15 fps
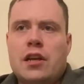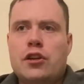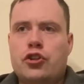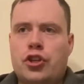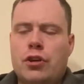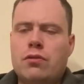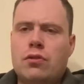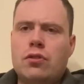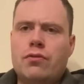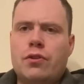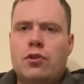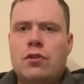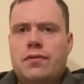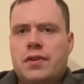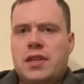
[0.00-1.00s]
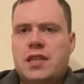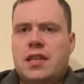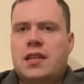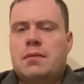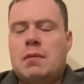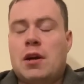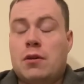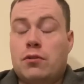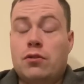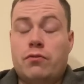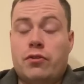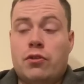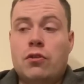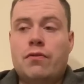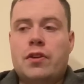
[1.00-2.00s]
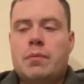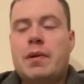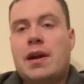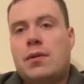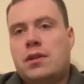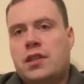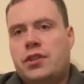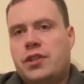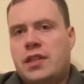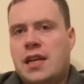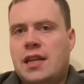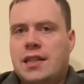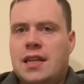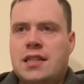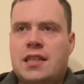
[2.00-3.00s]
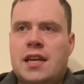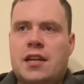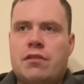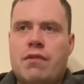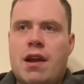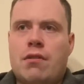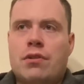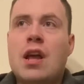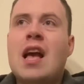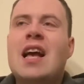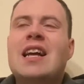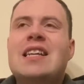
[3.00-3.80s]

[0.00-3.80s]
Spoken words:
Showed good recovery skill, or good recovery powers, I should say, in that second round.